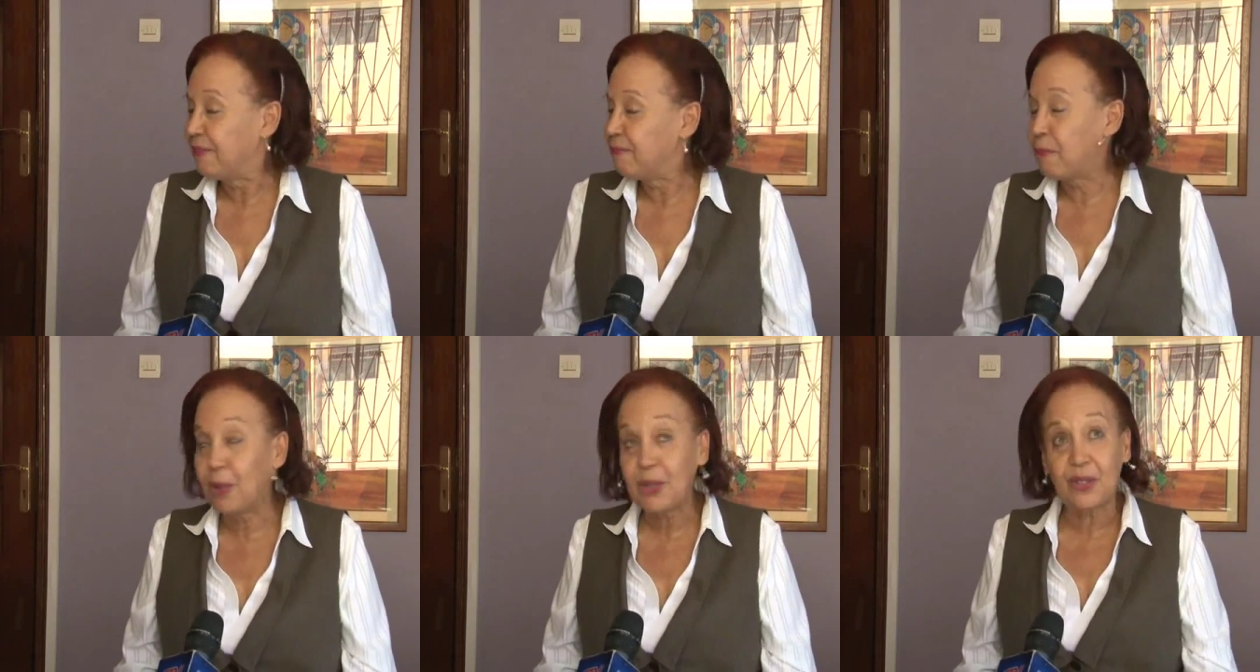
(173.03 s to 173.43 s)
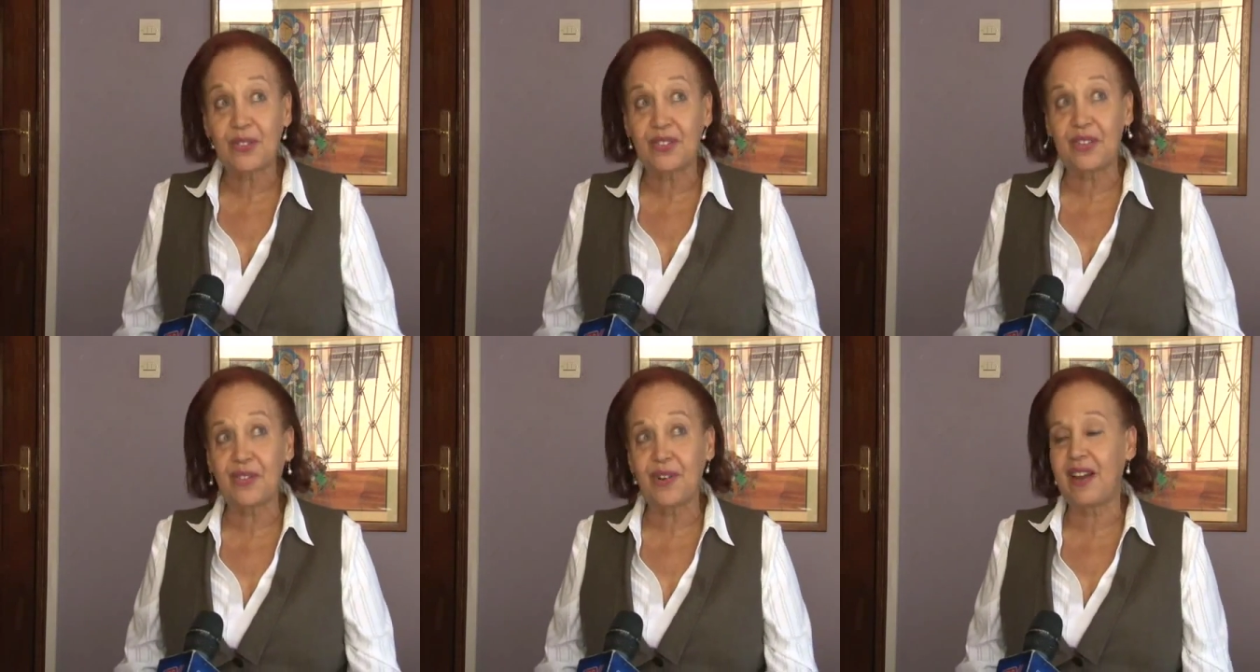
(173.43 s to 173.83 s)
Most of
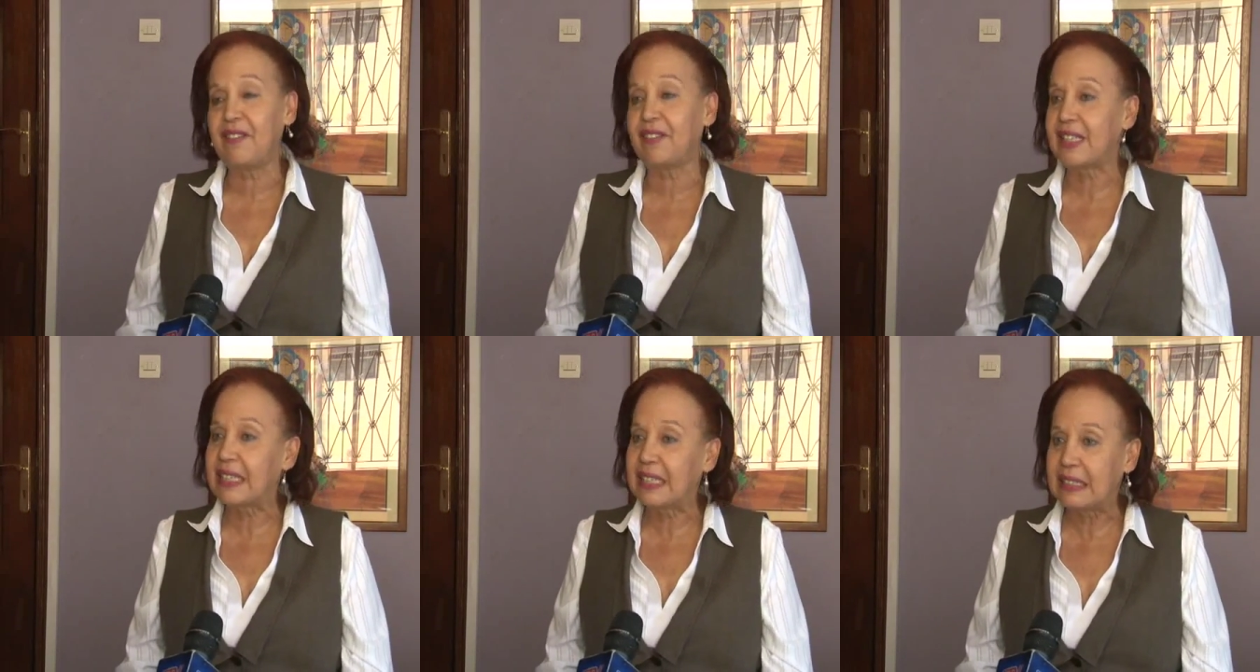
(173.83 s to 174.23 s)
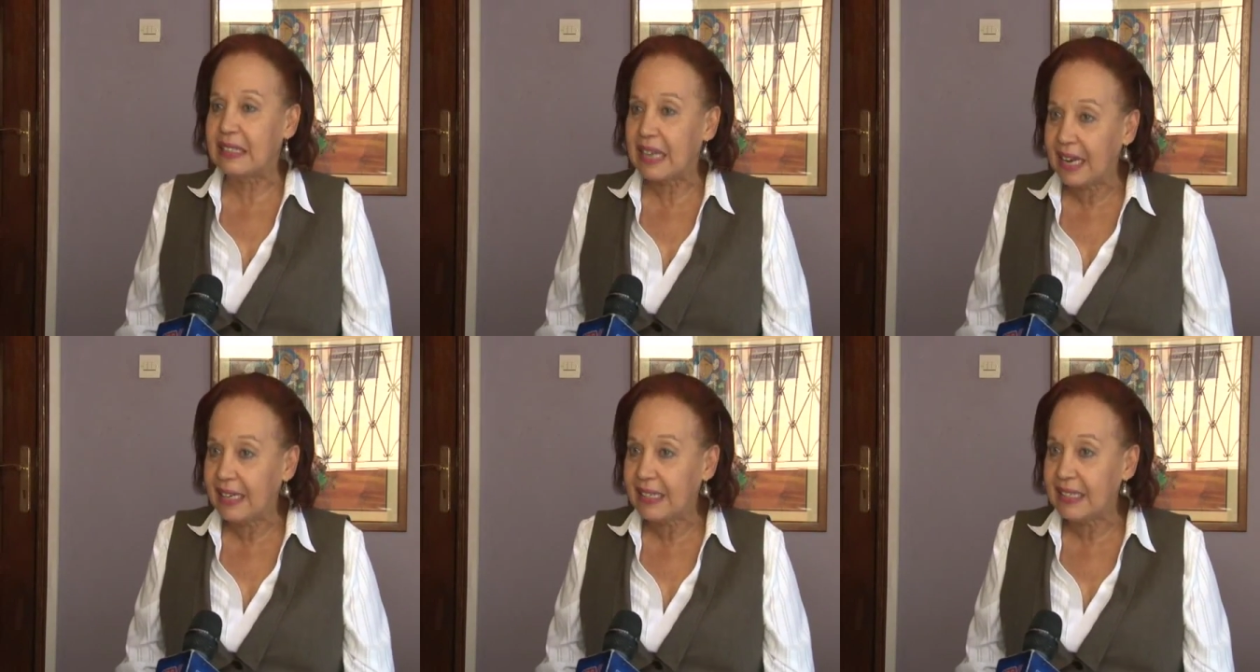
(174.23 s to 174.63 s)
the drivers had
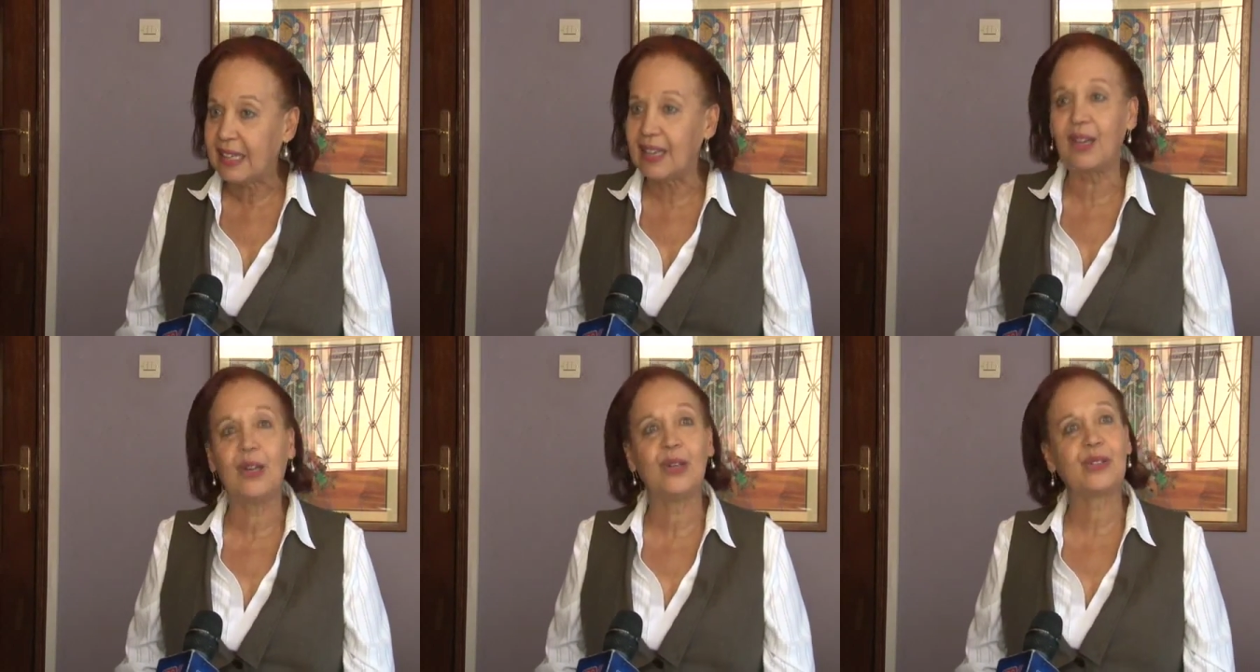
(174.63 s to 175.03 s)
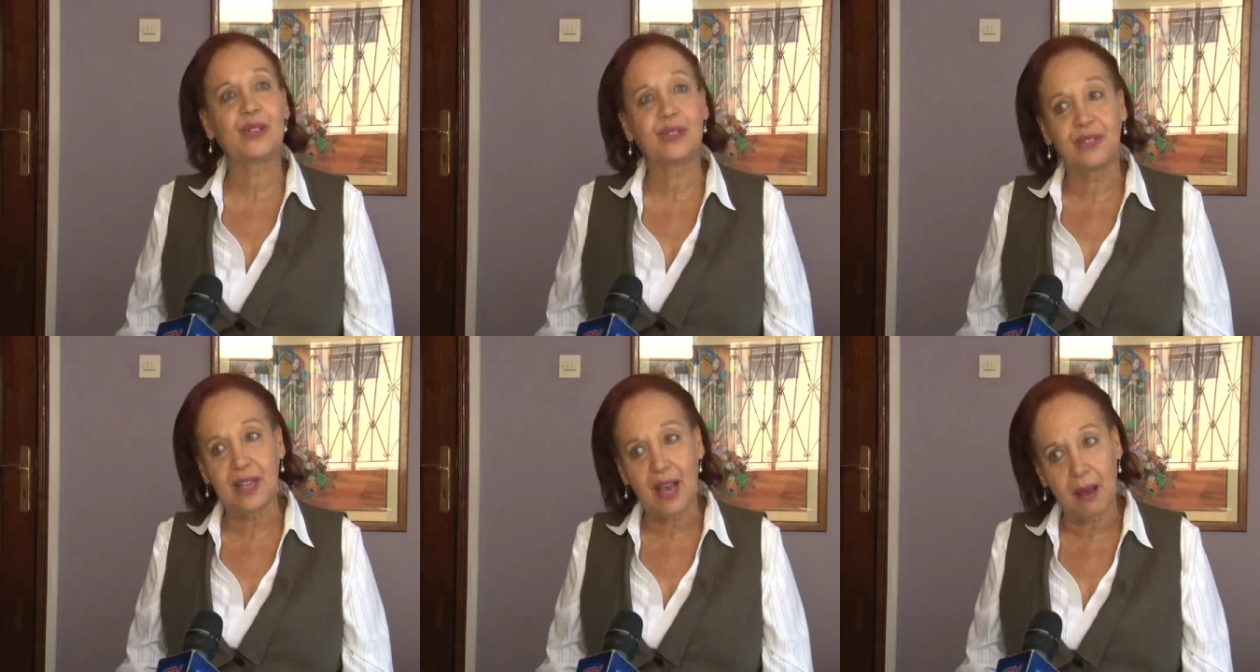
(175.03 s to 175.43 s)
died, a lot
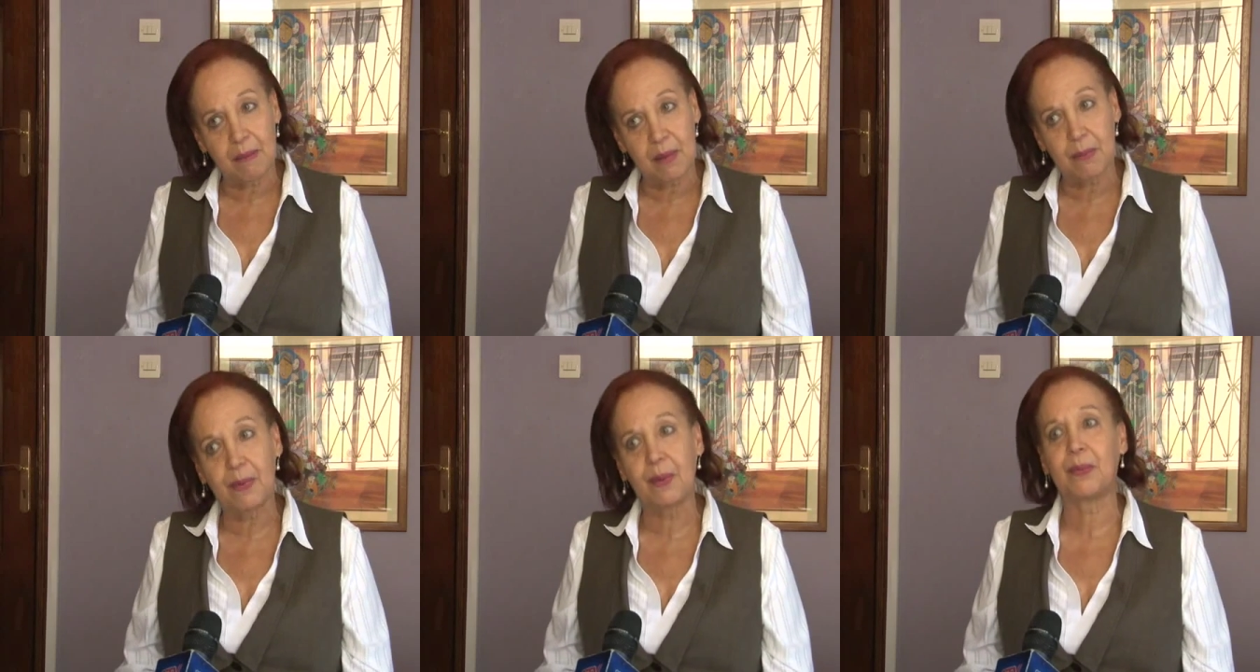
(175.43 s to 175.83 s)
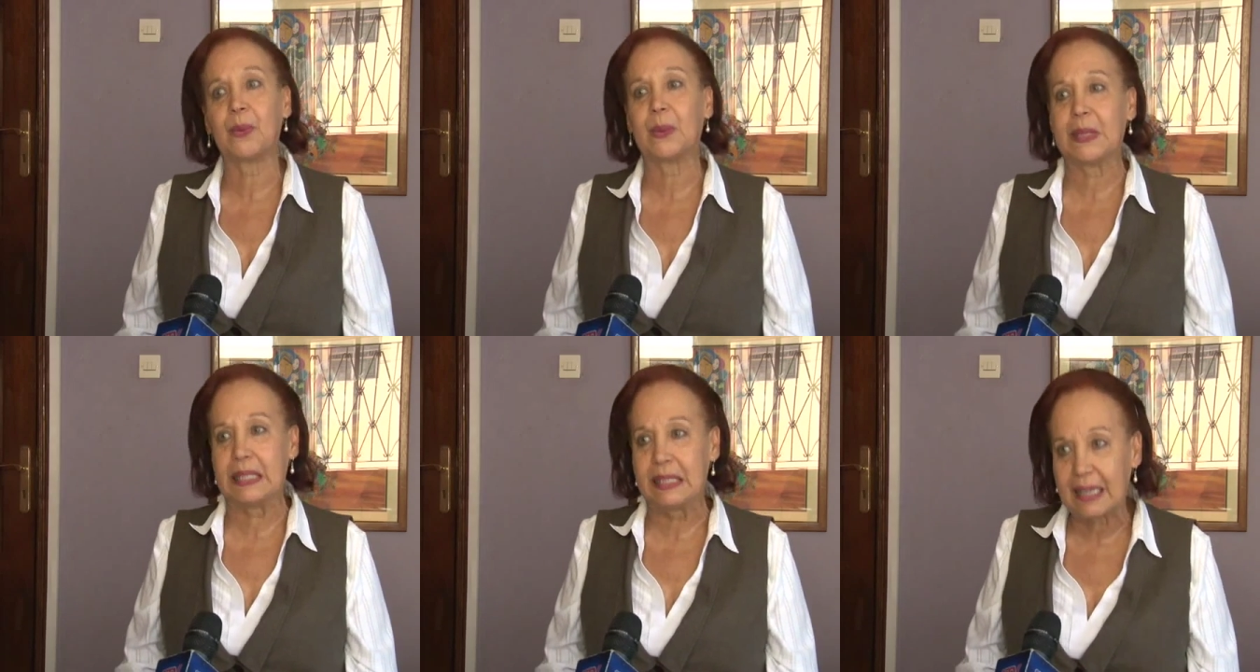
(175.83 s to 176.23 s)
of the army people
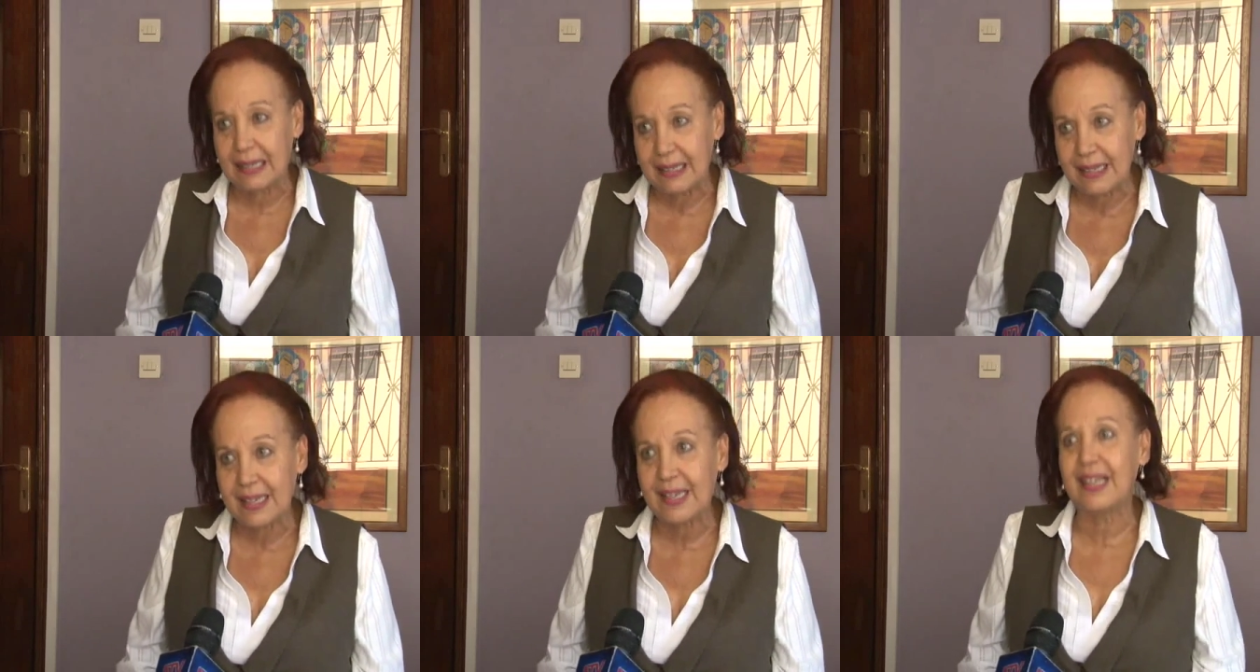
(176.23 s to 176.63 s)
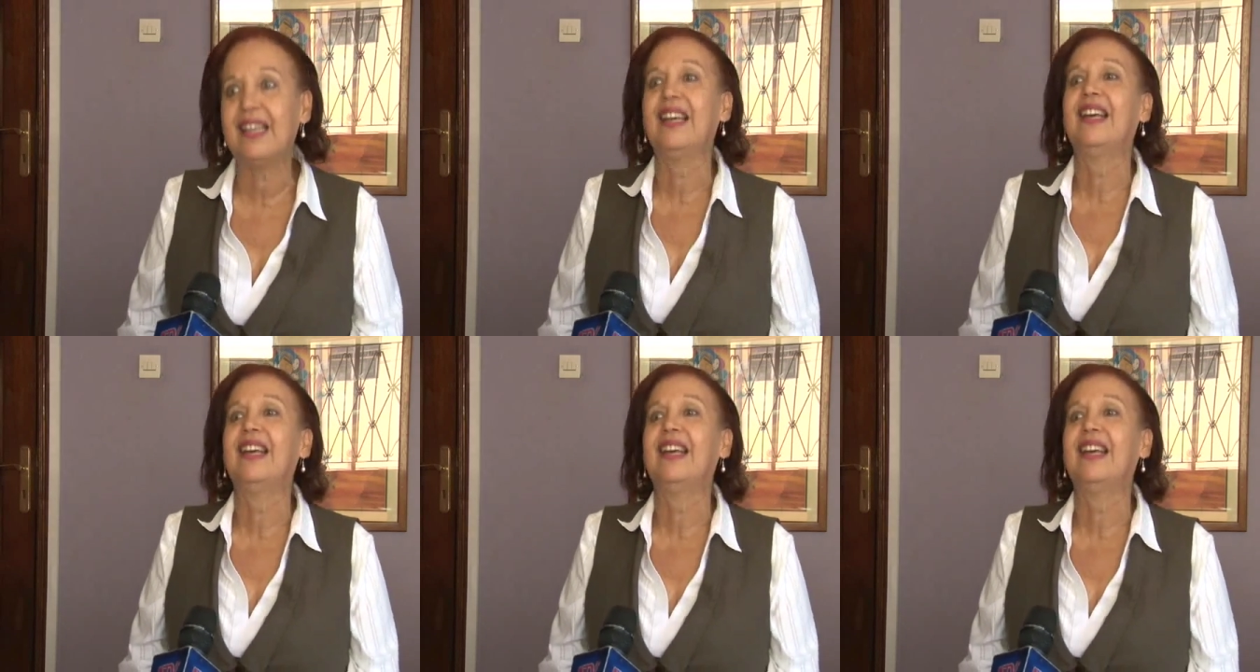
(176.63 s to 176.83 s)
were dying.